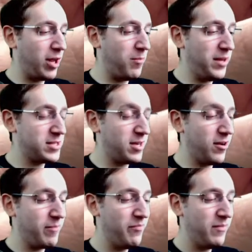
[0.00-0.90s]
piece
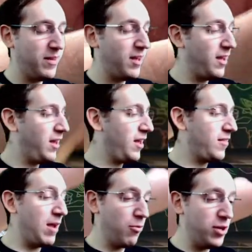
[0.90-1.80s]
here.
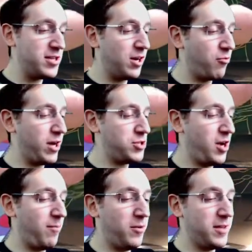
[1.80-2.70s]
They really did a great
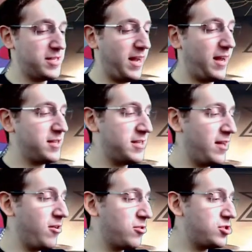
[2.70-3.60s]
job with this, I gotta say.
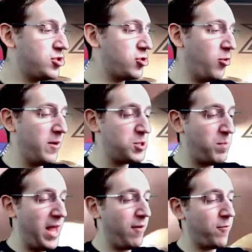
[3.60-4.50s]
There is so much
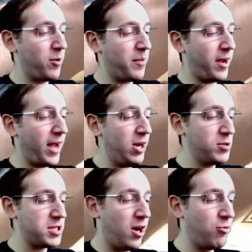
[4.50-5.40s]
bang for your buck. I know
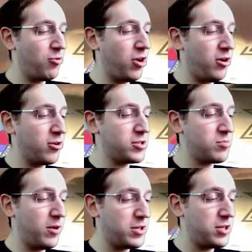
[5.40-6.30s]
it's $100,
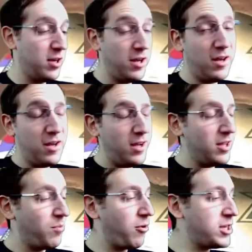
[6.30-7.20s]
which
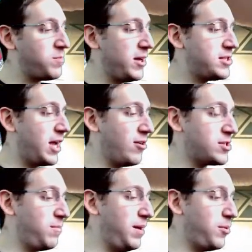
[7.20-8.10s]
the price might scare
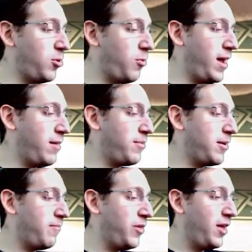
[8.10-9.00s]
some people away, but
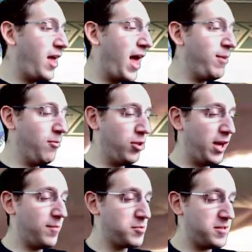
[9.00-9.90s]
I mean, it really
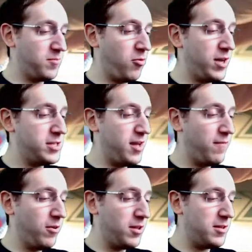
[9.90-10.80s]
comes with some great stuff.
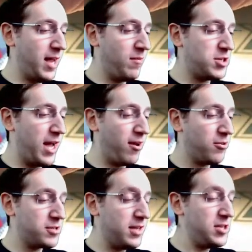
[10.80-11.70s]
Here are the damage
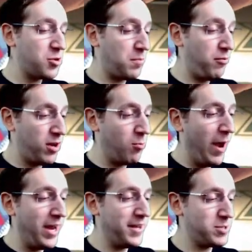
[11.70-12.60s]
counters. These are pretty
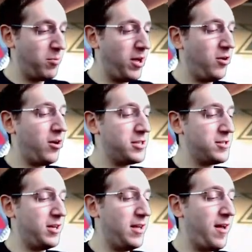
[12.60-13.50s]
weighty as well,
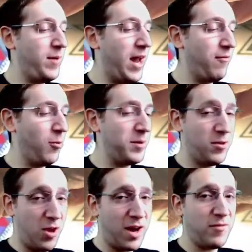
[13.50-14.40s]
honestly. I mean, I've opened a
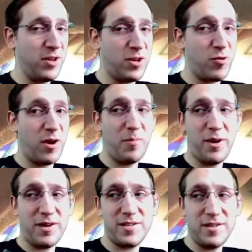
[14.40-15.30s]
lot of Elite Trainer
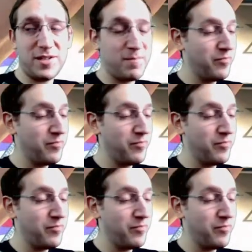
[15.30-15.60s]
boxes.